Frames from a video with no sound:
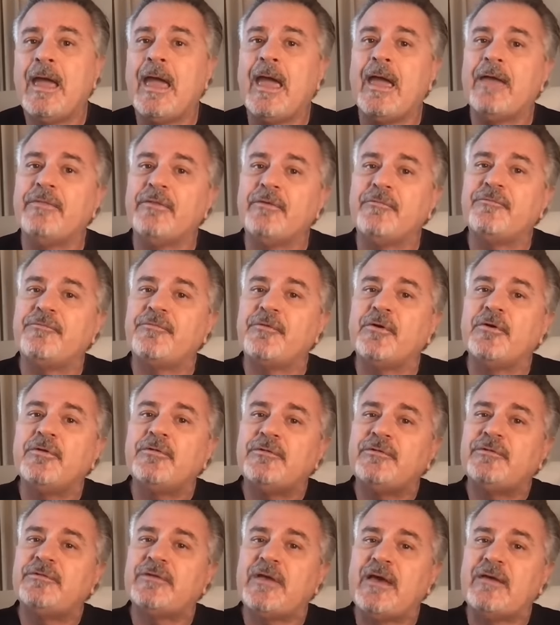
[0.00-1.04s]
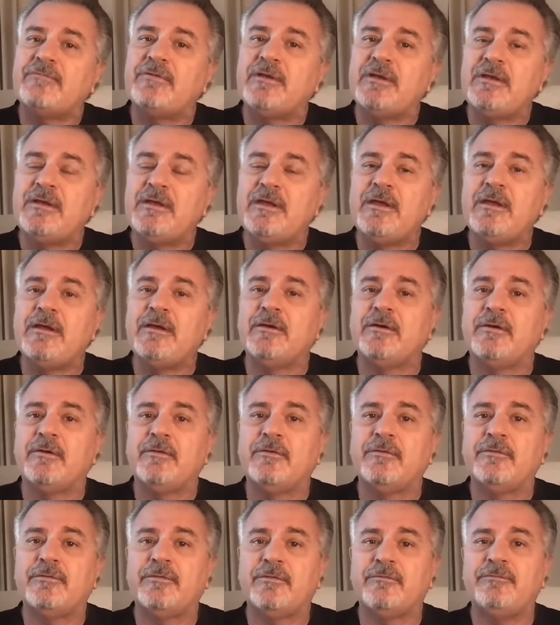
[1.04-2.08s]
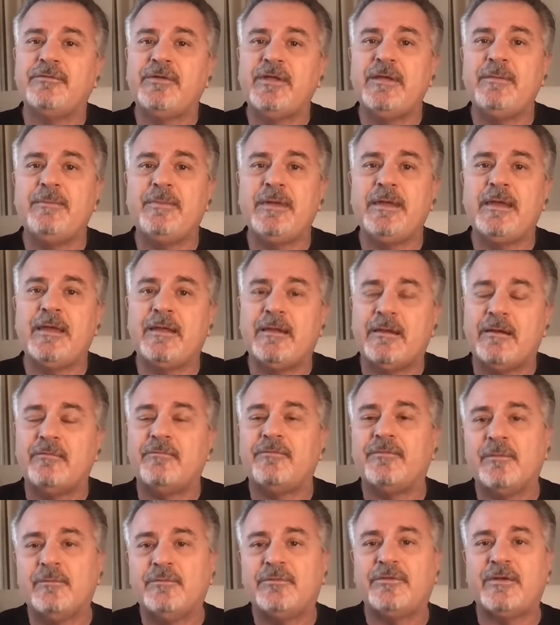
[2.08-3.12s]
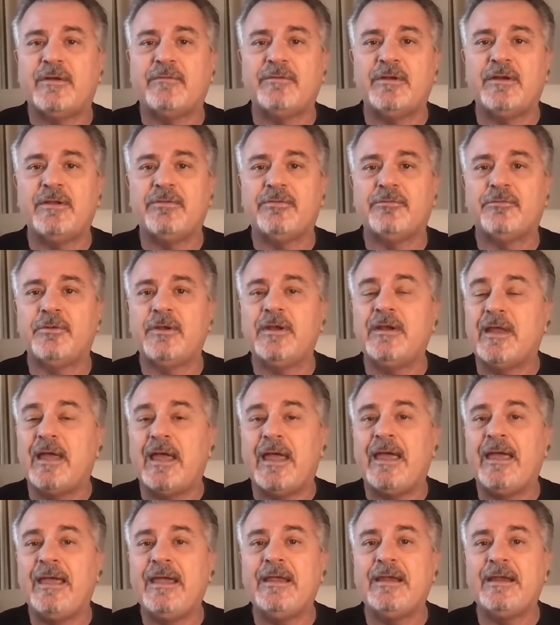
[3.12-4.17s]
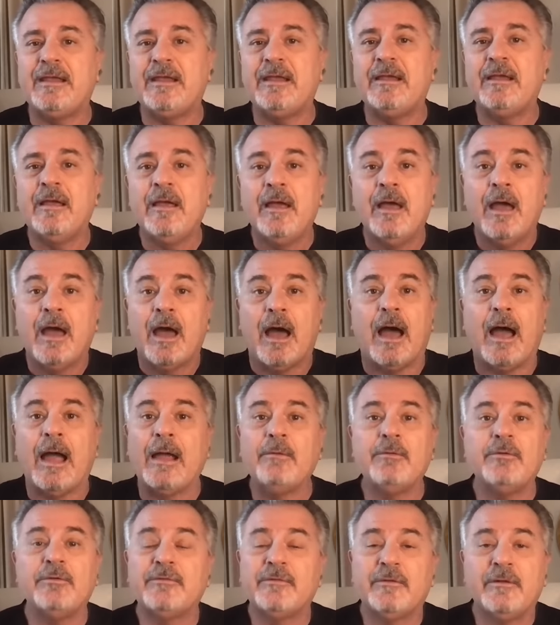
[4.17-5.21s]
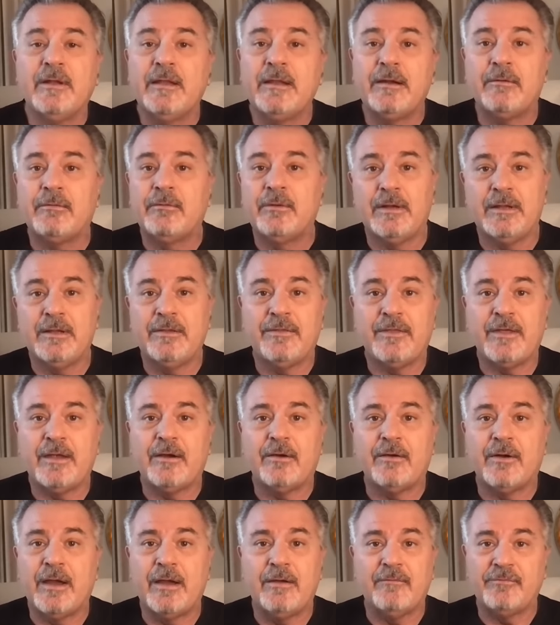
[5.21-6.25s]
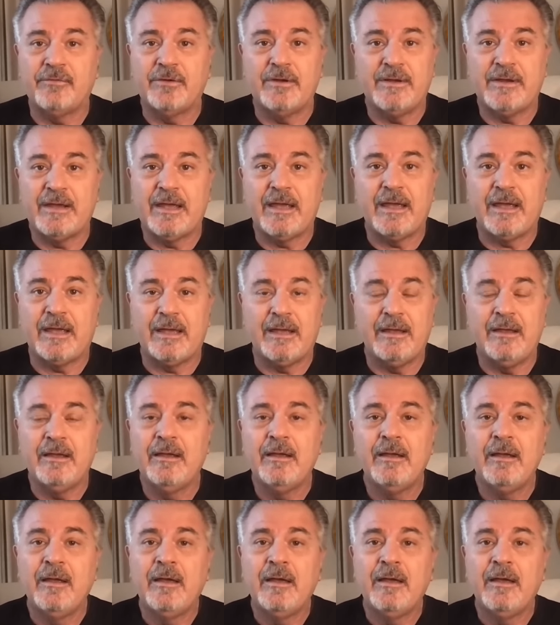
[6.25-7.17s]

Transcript: And the first seven years of T B N, from seventy-three to eighty, I was literally there every day.